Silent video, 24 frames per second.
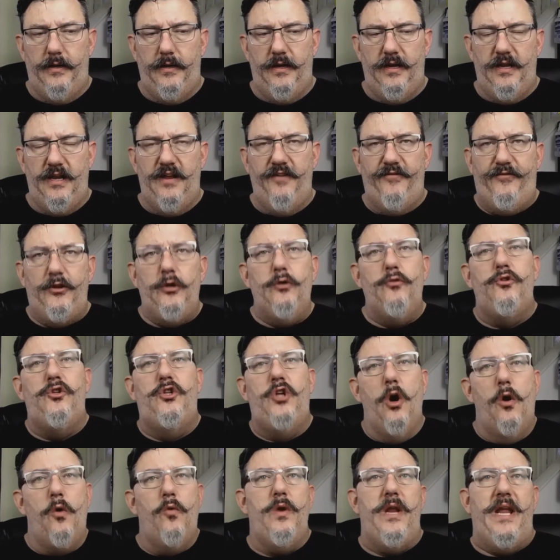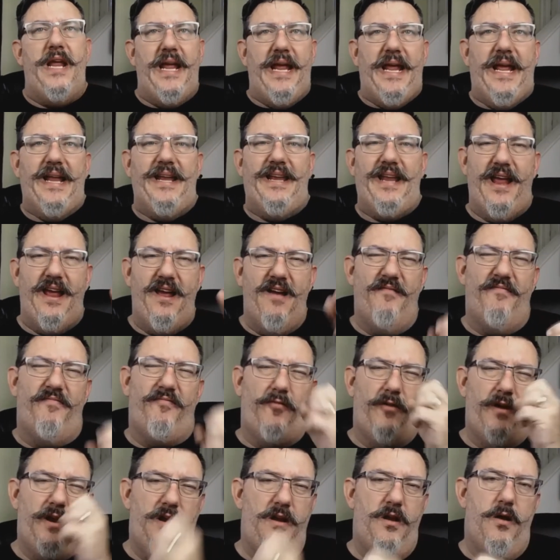If you don't hit
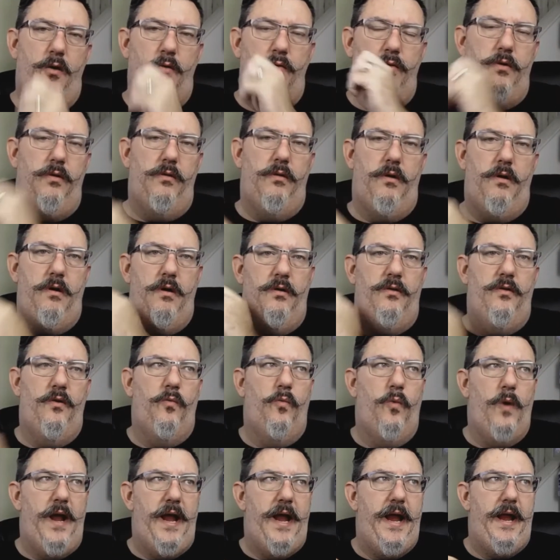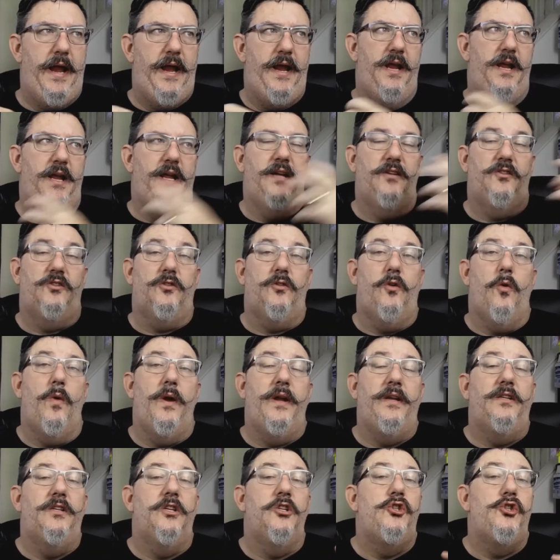every note along the way, it's
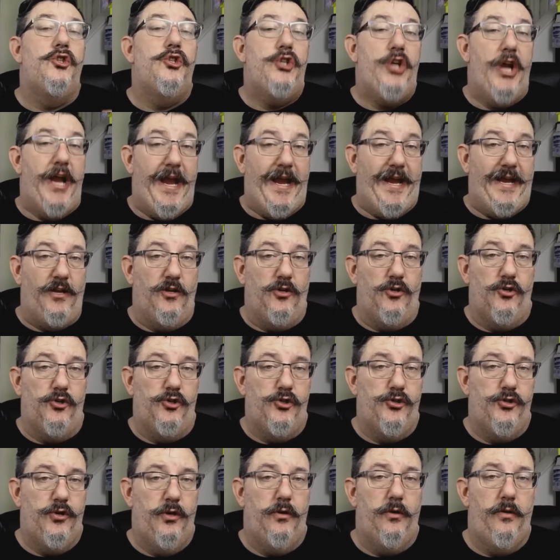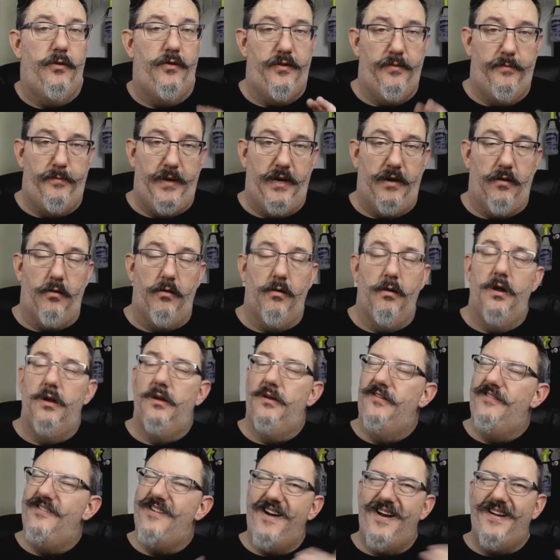going to change the beer.
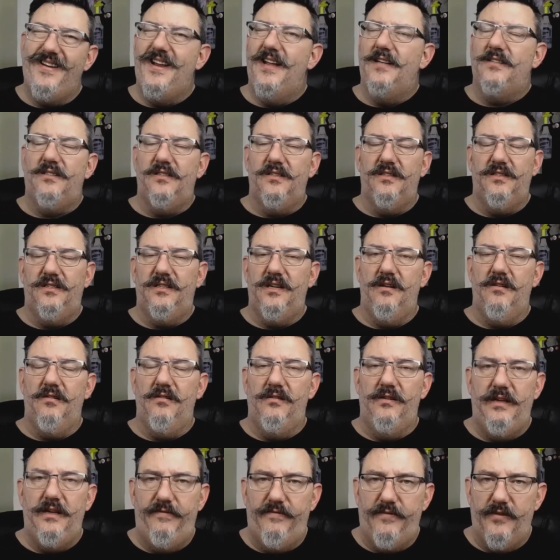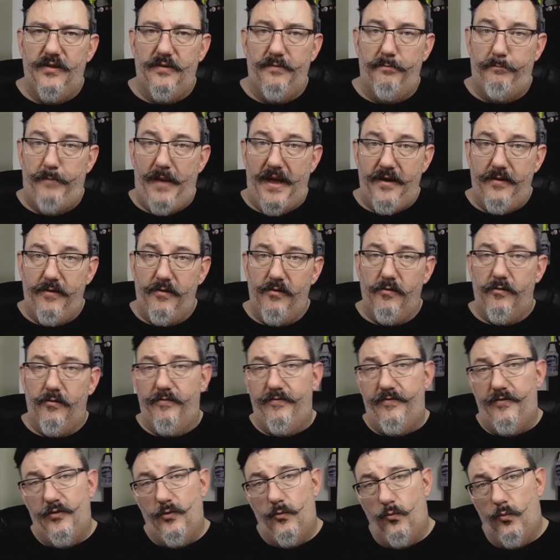Not necessarily for the better or
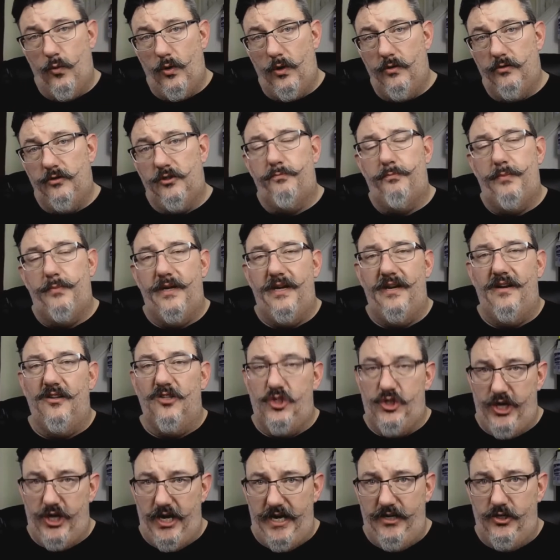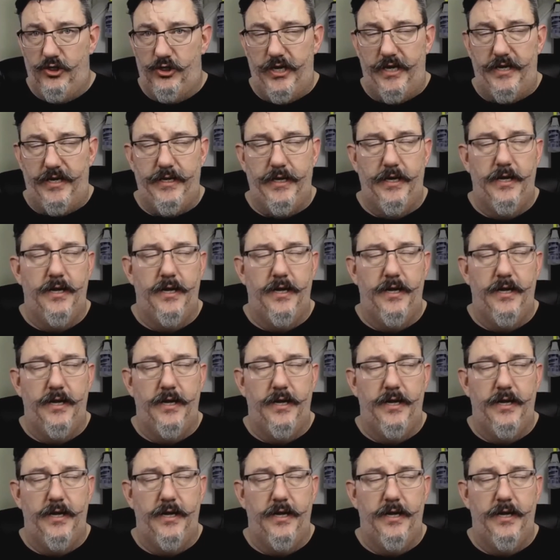for the worse, but it'll change it.